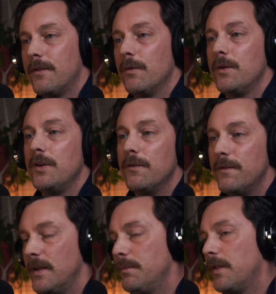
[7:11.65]
So we can do
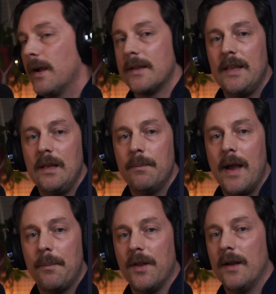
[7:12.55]
vim dot
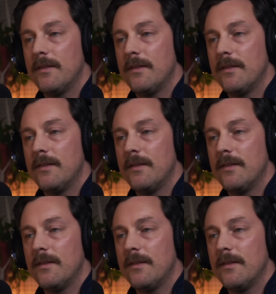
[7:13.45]
keymap dot